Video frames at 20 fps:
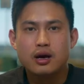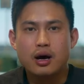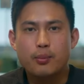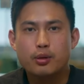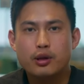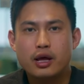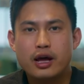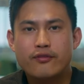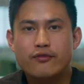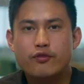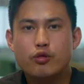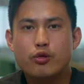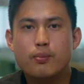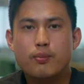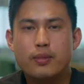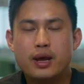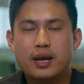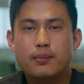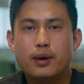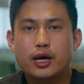a platform
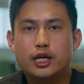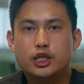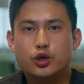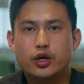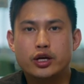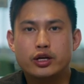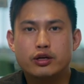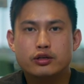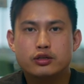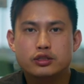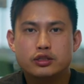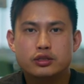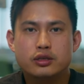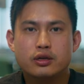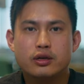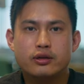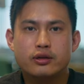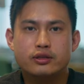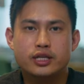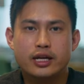made by traders
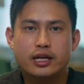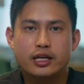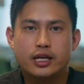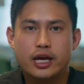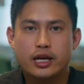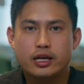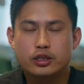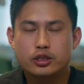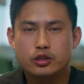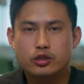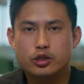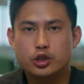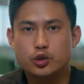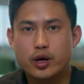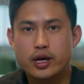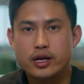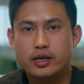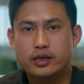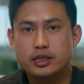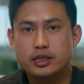dedicated to the trading